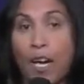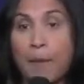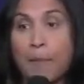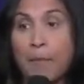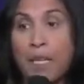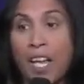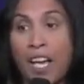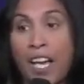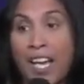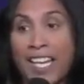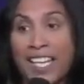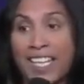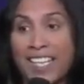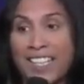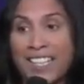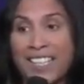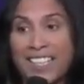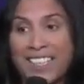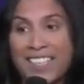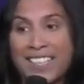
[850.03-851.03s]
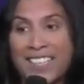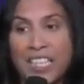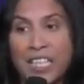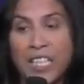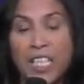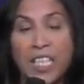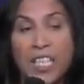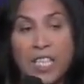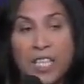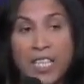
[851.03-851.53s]
I'm like.
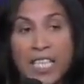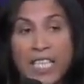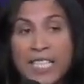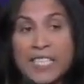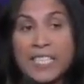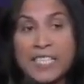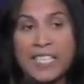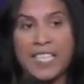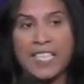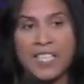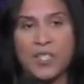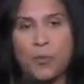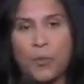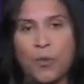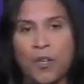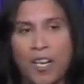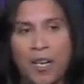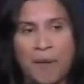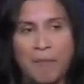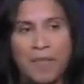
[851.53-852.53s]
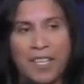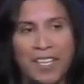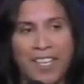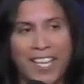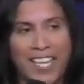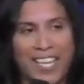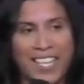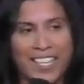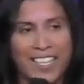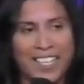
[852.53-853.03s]
This is what I'm
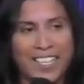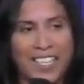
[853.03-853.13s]
like.